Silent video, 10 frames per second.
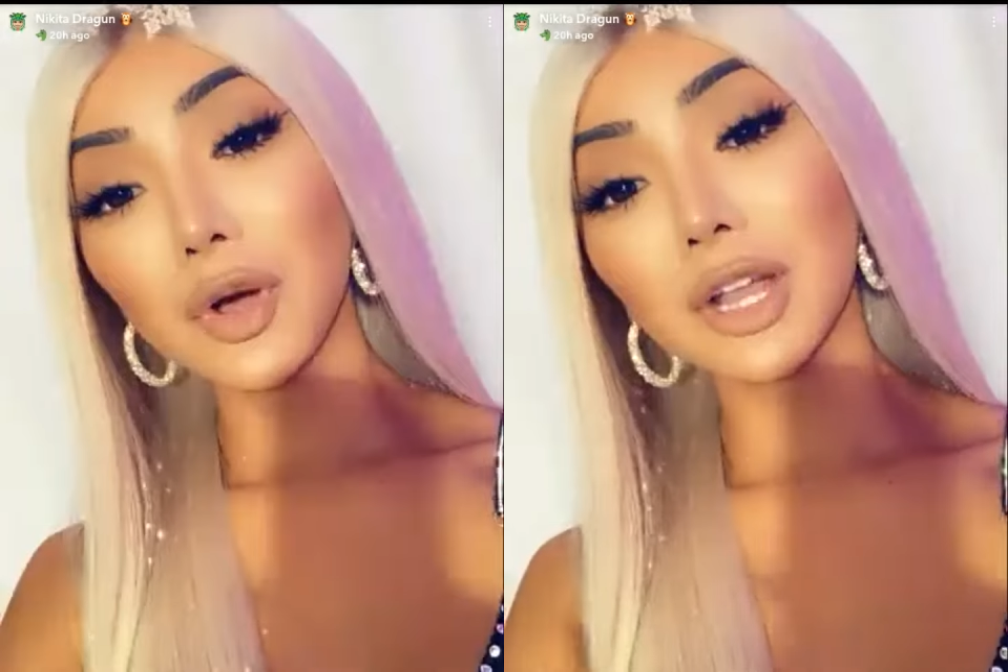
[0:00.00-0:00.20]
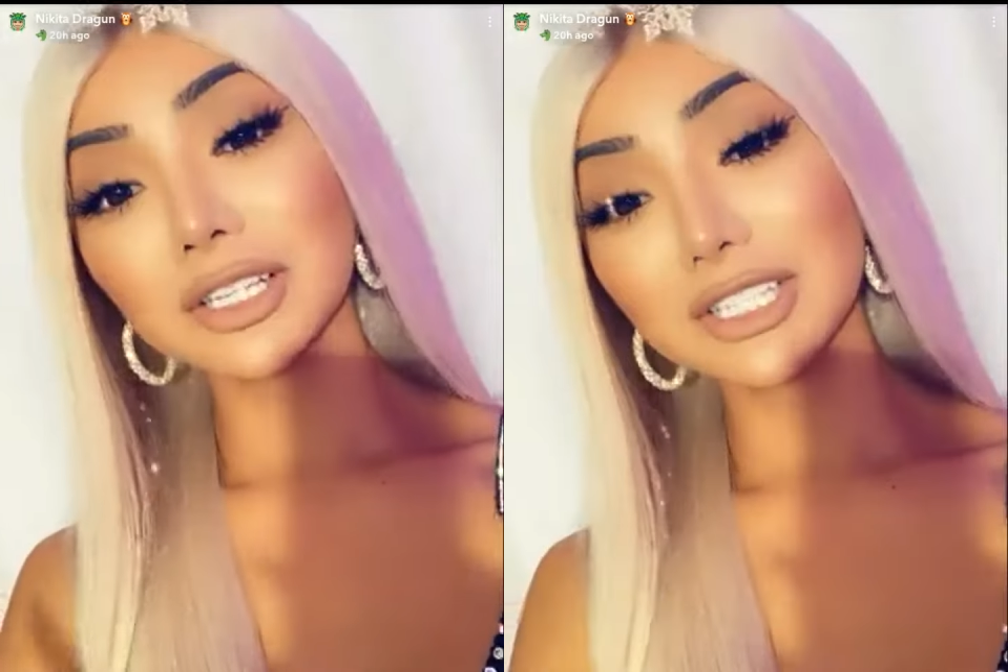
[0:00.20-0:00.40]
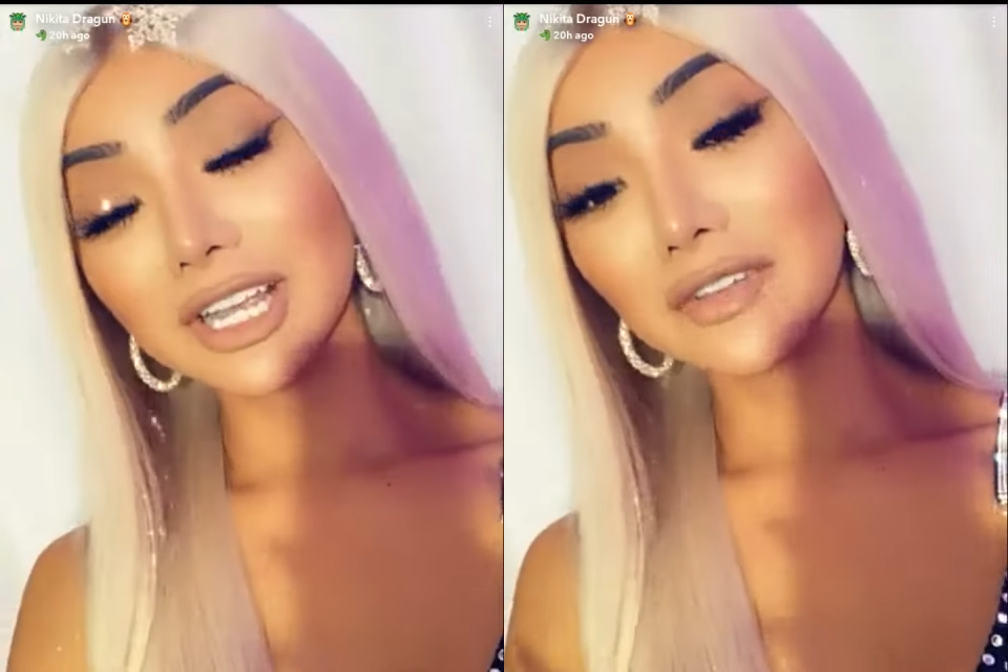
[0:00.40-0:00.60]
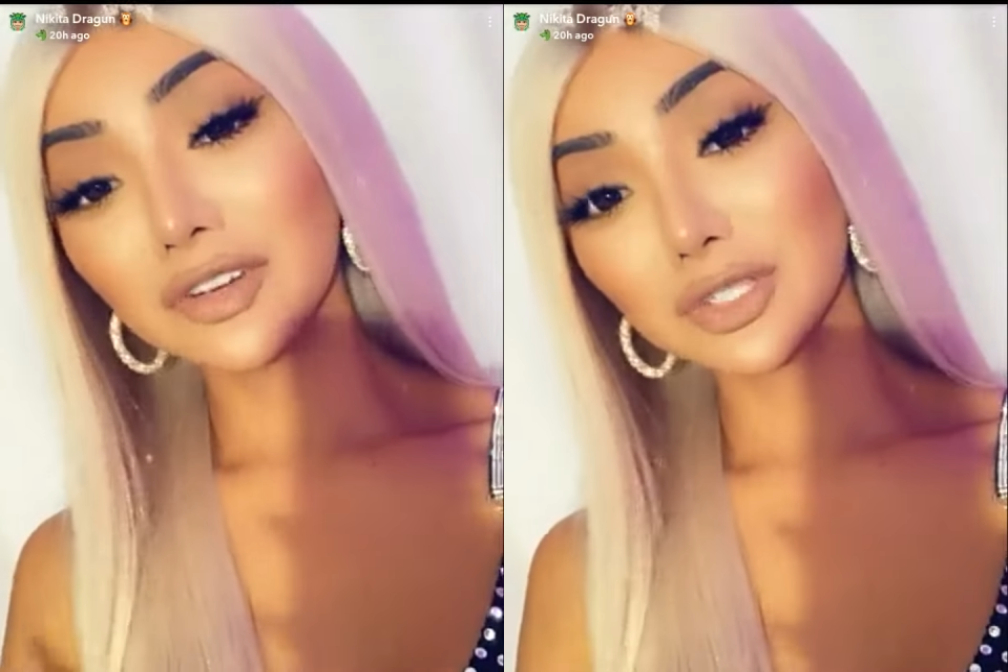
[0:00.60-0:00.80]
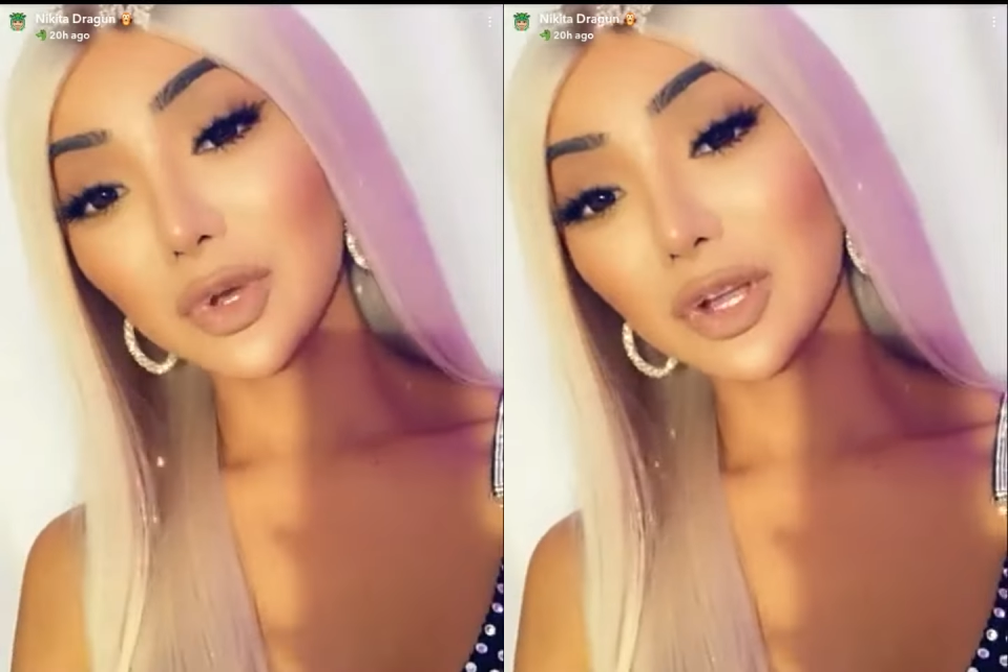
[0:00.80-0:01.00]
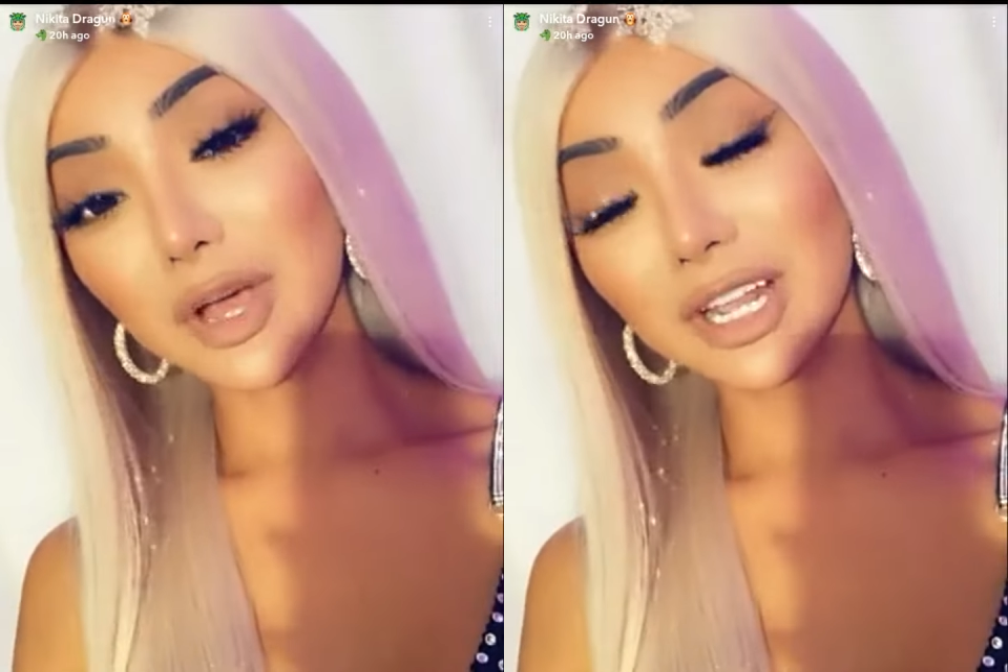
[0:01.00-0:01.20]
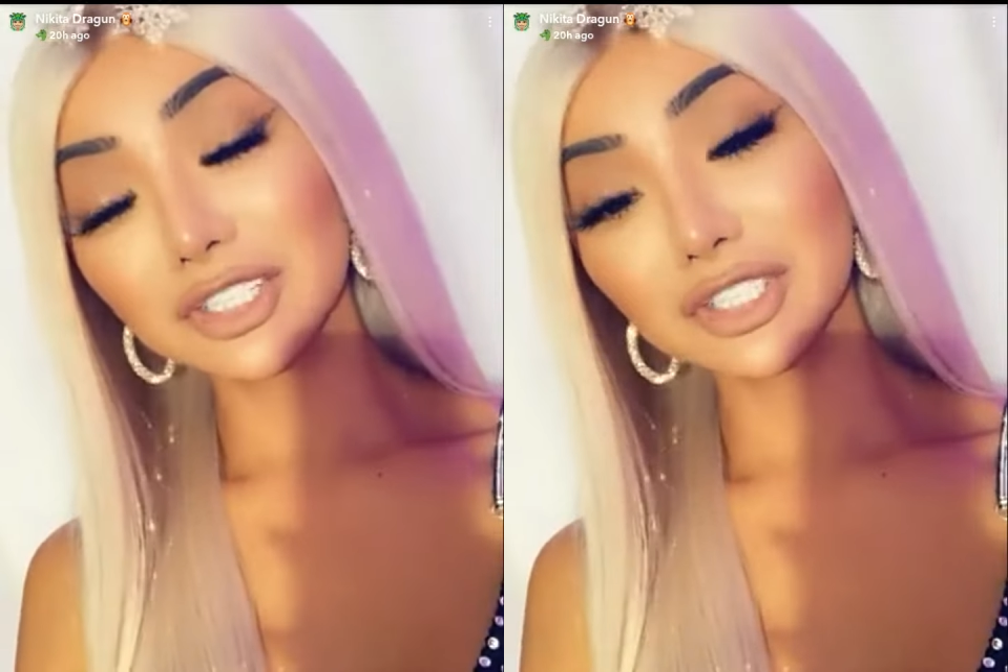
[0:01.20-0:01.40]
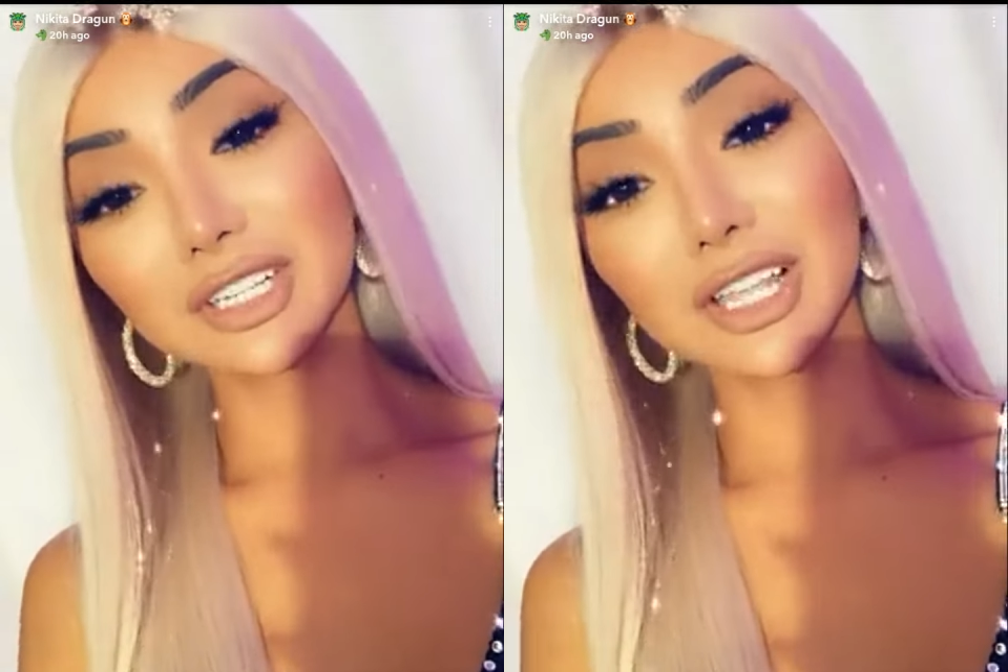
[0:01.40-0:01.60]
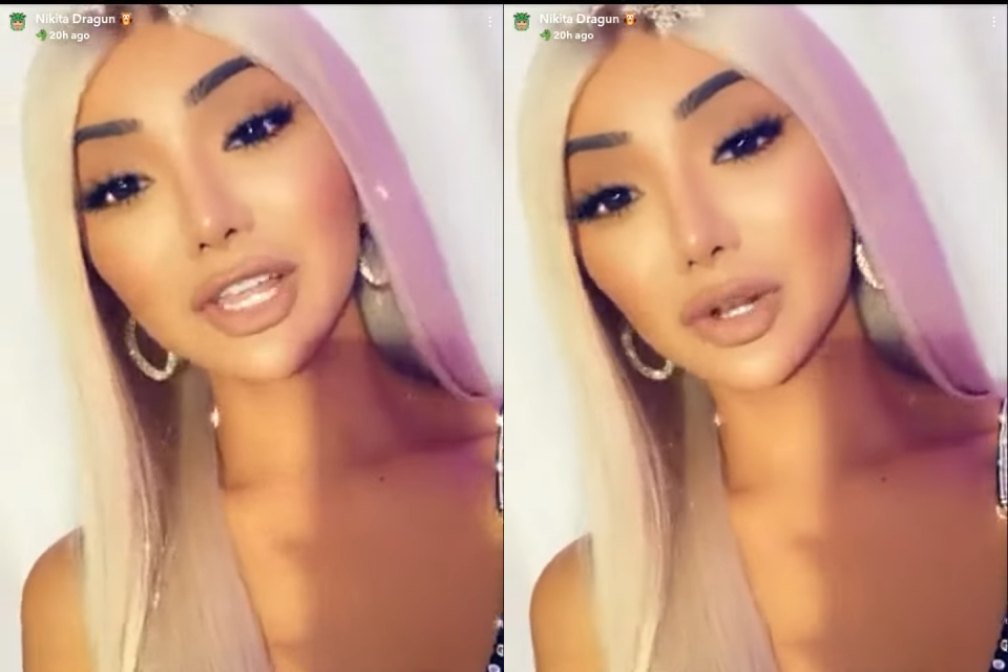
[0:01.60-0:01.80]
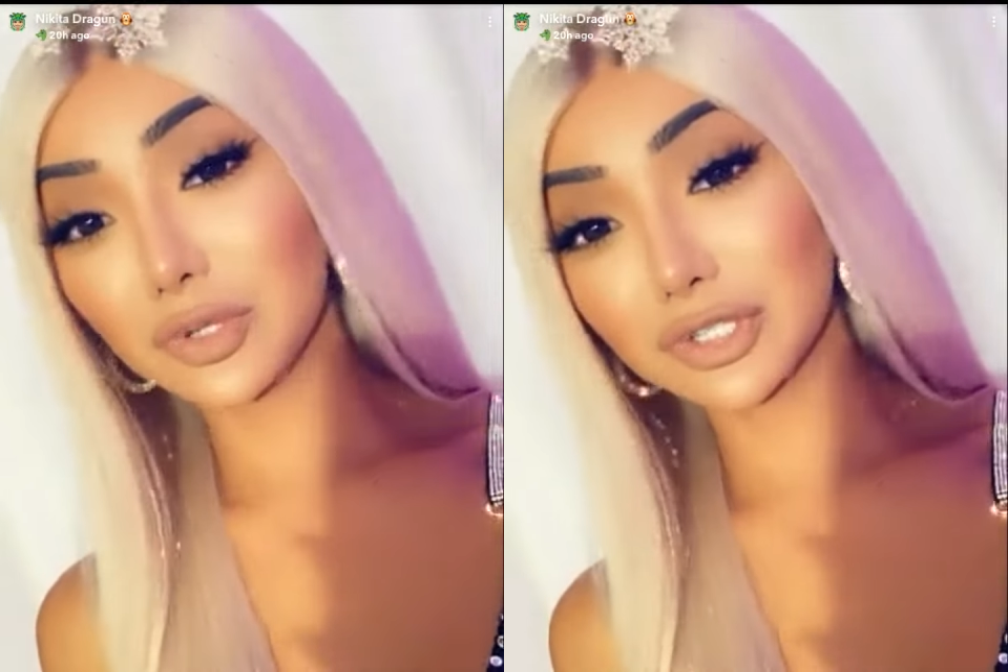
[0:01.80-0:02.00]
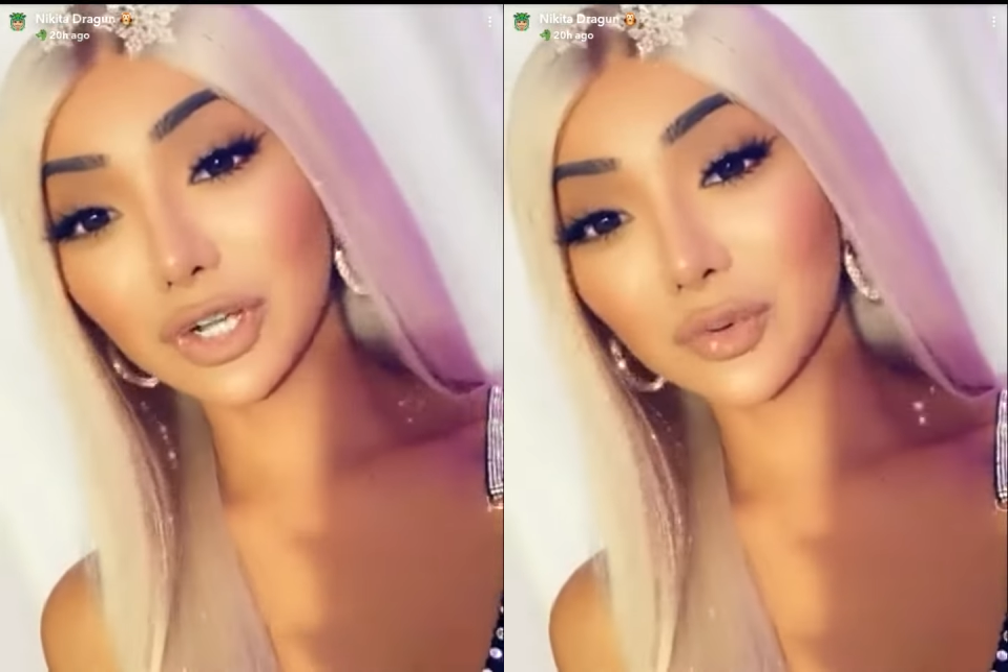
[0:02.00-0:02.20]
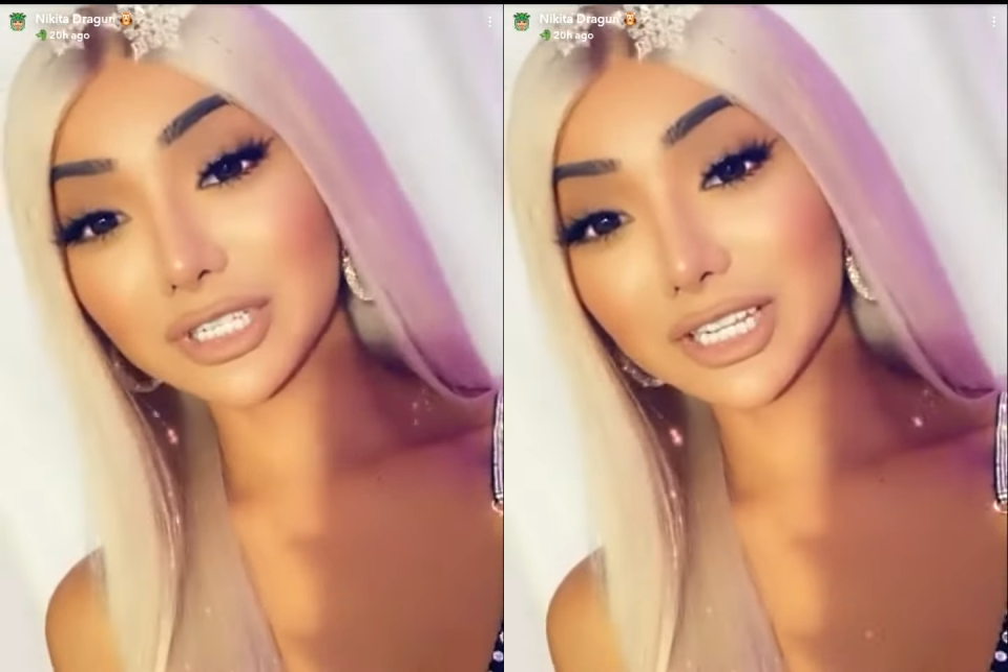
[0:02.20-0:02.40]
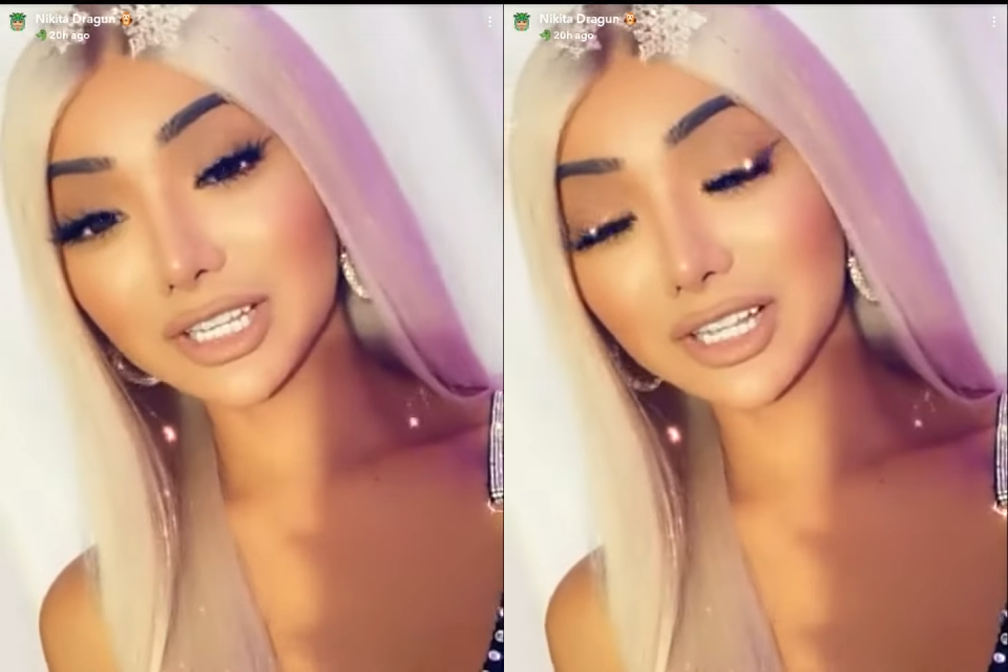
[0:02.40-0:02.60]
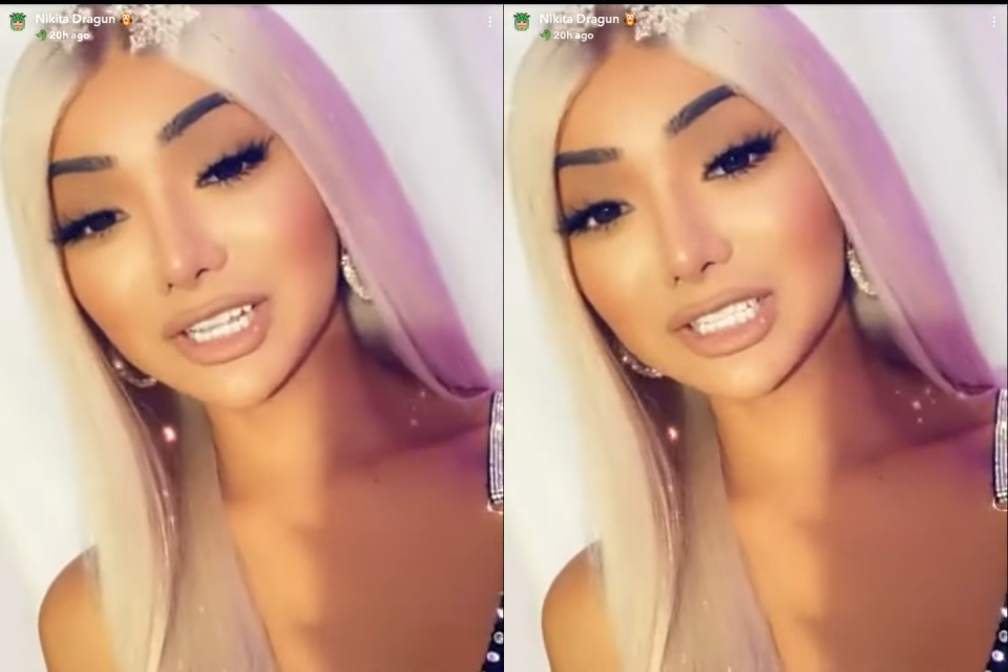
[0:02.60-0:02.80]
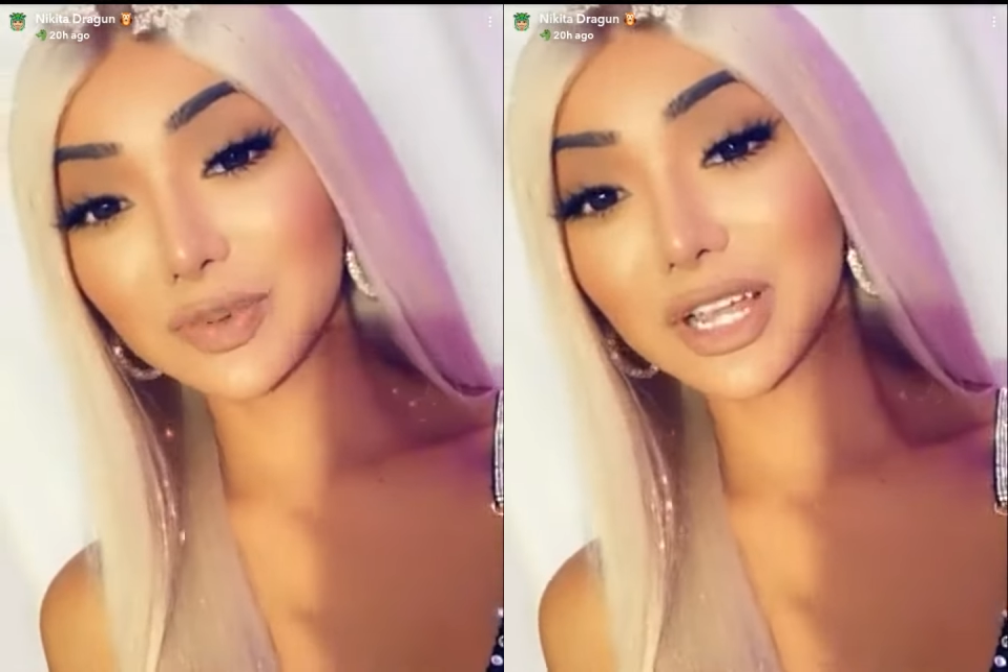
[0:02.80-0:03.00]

Honestly, I never spoke about it just because I thought it was so ridiculous.